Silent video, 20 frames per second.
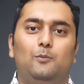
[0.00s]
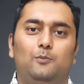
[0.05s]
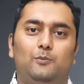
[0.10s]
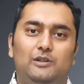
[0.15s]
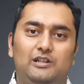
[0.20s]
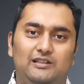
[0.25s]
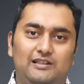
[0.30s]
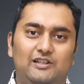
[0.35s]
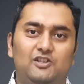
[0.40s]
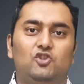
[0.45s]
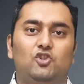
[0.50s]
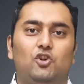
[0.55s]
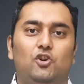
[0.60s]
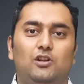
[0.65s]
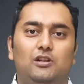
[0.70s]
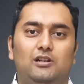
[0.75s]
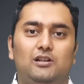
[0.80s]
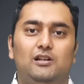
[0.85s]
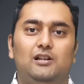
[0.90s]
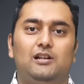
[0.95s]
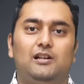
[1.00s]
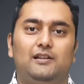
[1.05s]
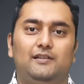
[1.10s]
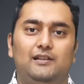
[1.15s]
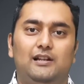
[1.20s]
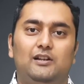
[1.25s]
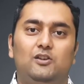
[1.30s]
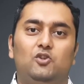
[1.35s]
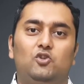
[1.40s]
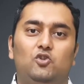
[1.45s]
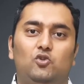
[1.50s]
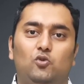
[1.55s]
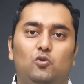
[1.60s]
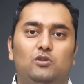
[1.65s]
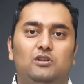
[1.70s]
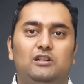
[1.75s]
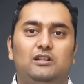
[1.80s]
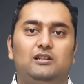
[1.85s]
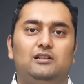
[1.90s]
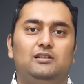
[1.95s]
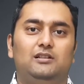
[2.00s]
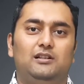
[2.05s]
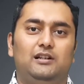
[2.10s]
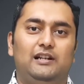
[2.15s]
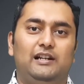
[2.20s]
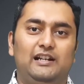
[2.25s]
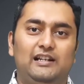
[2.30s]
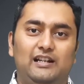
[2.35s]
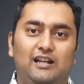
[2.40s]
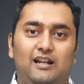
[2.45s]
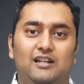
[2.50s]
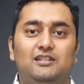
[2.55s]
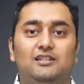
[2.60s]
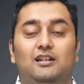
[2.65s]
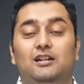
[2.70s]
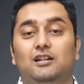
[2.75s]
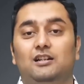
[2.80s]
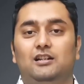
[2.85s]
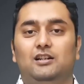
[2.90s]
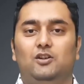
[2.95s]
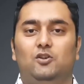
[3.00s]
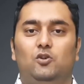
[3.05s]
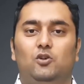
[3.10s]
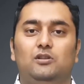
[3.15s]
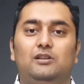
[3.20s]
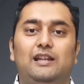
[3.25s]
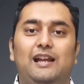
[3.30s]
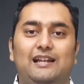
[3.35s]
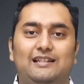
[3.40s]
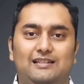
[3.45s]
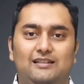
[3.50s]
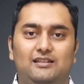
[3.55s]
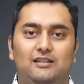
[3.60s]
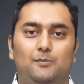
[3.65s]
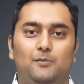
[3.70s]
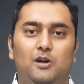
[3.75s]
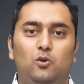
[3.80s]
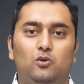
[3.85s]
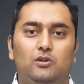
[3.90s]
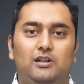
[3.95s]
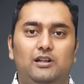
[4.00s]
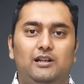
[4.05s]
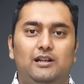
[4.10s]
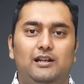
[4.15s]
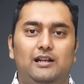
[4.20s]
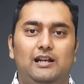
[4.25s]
please ensure that you show the interest earned on the excess amount